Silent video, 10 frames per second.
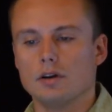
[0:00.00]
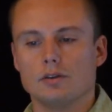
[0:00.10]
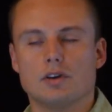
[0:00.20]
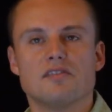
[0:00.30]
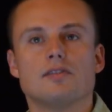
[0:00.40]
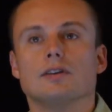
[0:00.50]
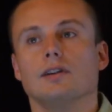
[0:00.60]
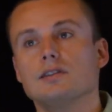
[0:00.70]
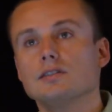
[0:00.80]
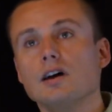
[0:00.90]
you can fit
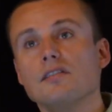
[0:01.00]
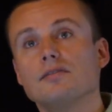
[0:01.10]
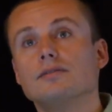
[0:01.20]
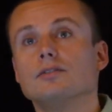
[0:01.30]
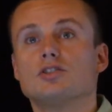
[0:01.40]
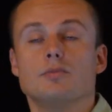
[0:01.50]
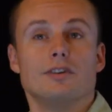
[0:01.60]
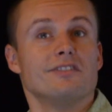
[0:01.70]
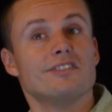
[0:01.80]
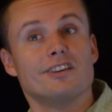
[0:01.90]
less stuff, which
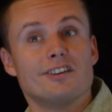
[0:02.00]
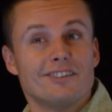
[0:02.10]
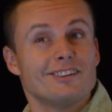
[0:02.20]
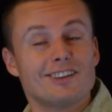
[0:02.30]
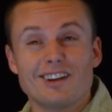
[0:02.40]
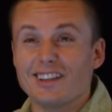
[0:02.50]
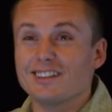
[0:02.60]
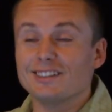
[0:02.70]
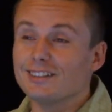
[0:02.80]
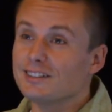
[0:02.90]
means the interface kind of
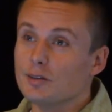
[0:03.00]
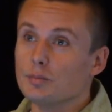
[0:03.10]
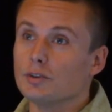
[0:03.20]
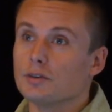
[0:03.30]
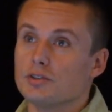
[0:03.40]
gets a little simpler,